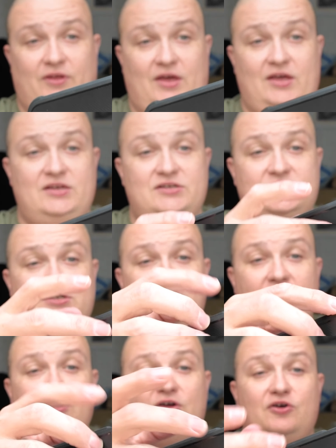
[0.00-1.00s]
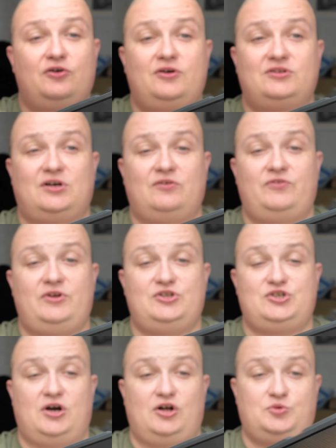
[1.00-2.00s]
the case. Cut out for your
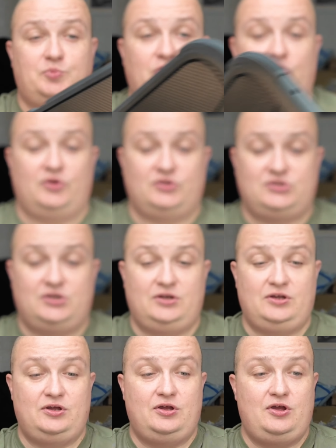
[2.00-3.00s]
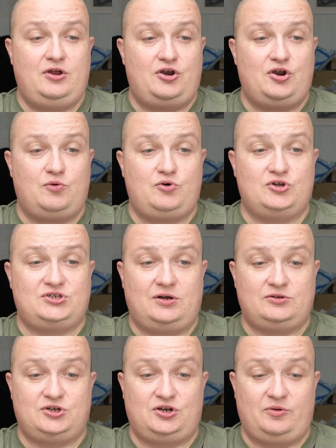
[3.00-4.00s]
charge port, no
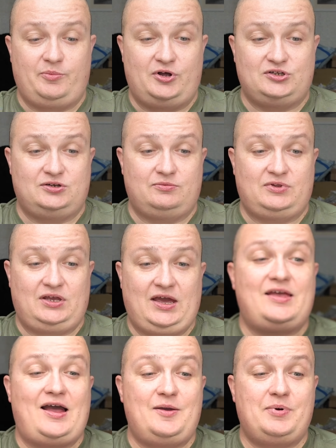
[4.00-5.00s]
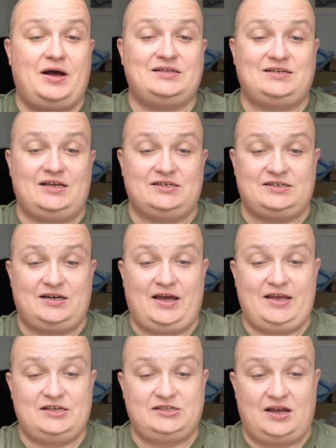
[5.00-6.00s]
cutouts on the bottom. The iPad is
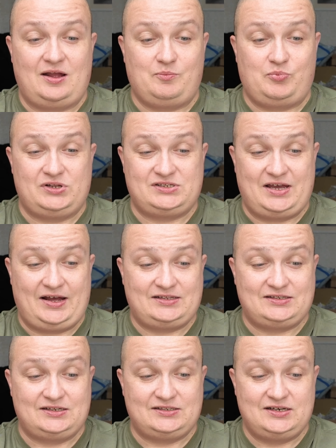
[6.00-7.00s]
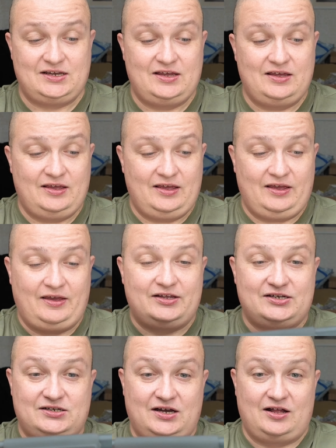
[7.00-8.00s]
nice and protected
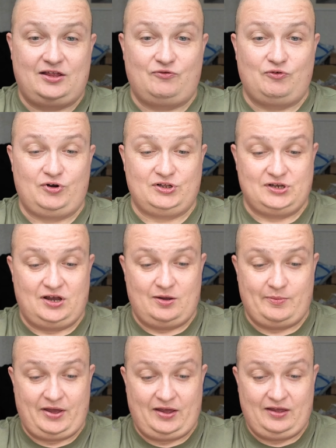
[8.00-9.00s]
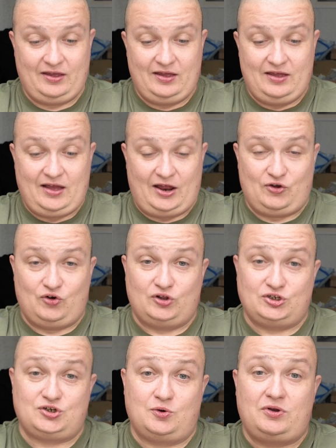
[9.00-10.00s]
inside the Rugged Armor, and it
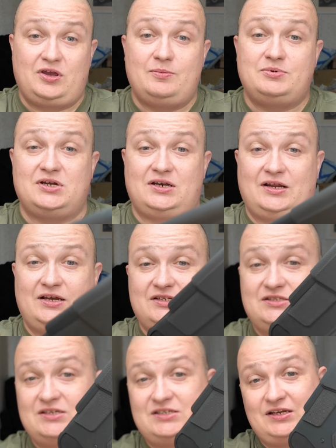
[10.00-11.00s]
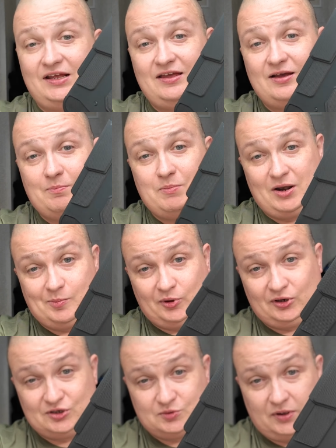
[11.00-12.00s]
also keeps it nice, sleek and
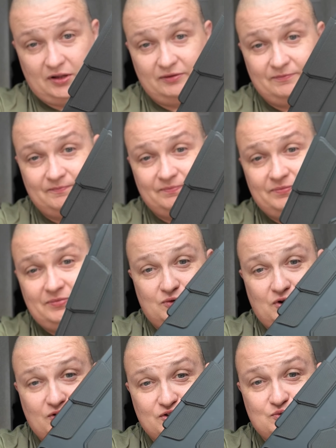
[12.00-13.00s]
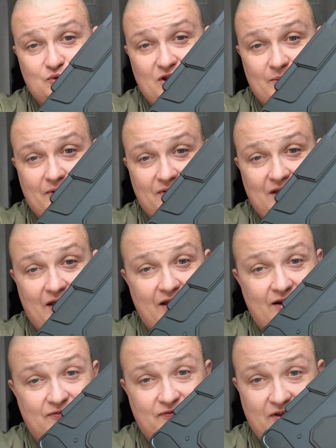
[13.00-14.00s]
minimal as well. So nothing to worry about
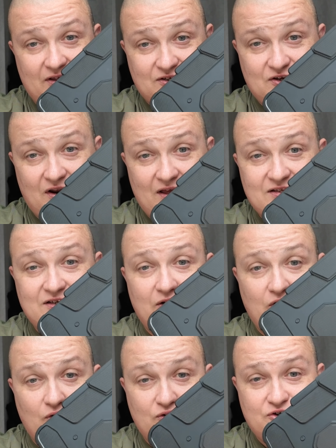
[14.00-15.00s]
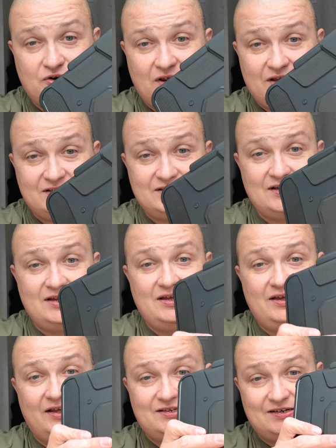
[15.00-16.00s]
there. It feels great, it looks great,
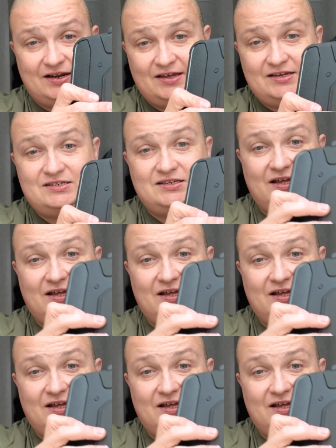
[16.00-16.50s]
it's nice,